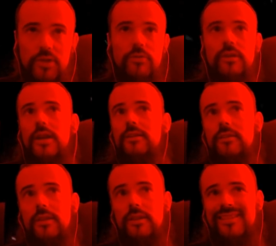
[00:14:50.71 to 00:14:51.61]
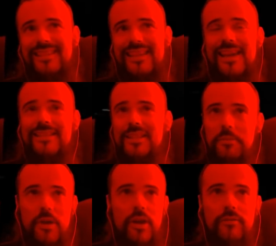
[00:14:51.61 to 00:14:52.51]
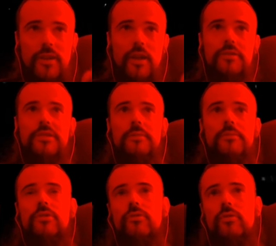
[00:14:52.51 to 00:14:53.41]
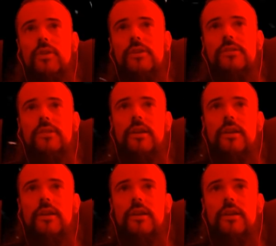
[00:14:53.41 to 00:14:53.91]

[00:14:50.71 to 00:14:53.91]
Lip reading: If you can get some kind of chaos damage on the rings,